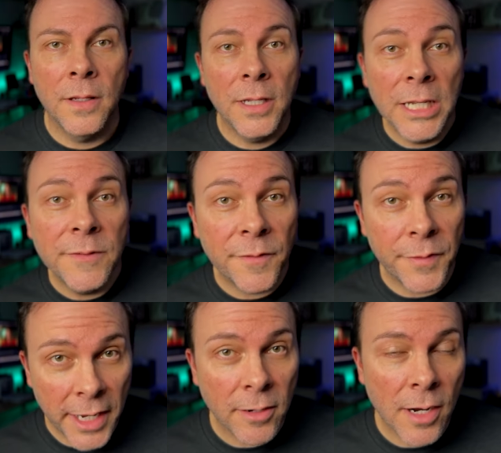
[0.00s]
Even if
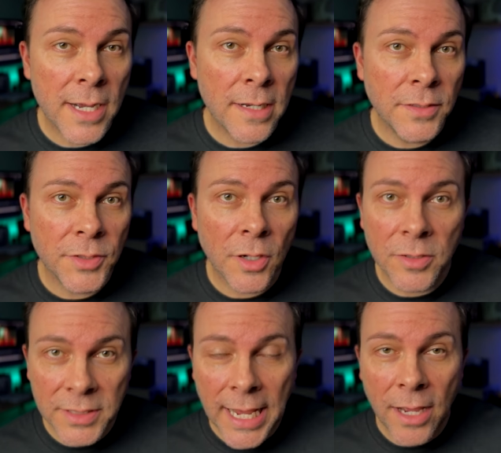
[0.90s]
their eyes
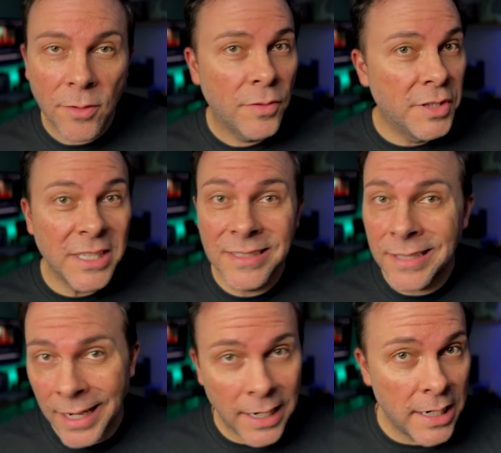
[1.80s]
are down the
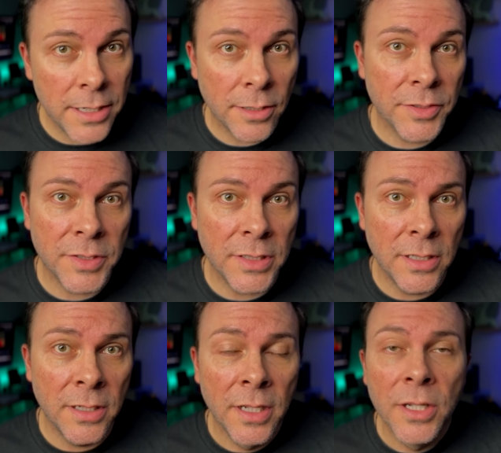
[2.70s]
entire
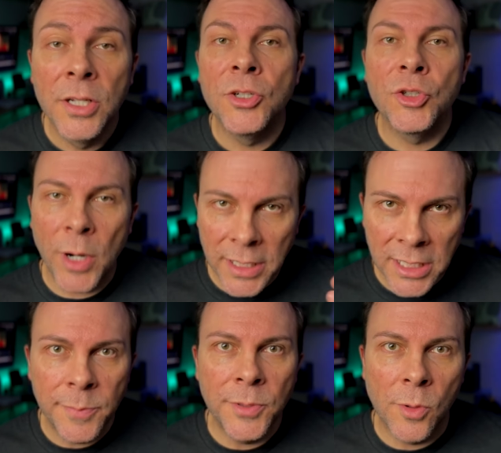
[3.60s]
scene, try to
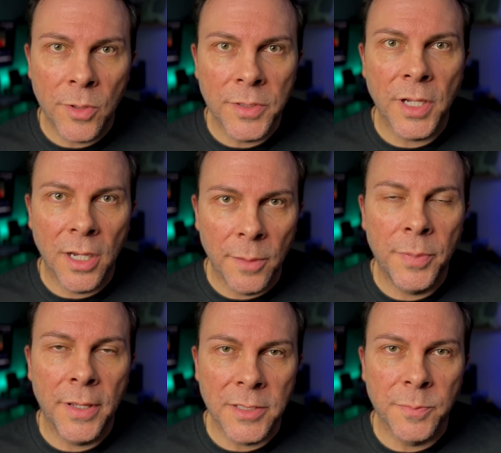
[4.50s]
keep yours
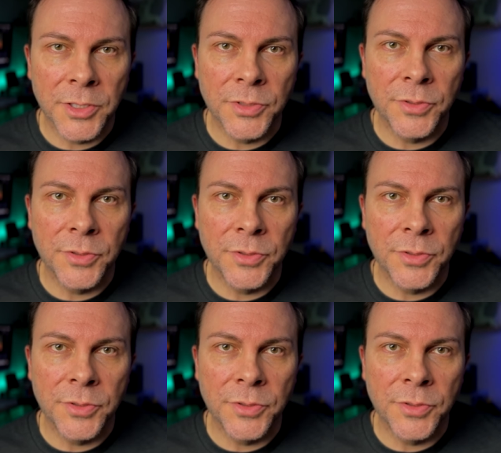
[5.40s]
up as much as you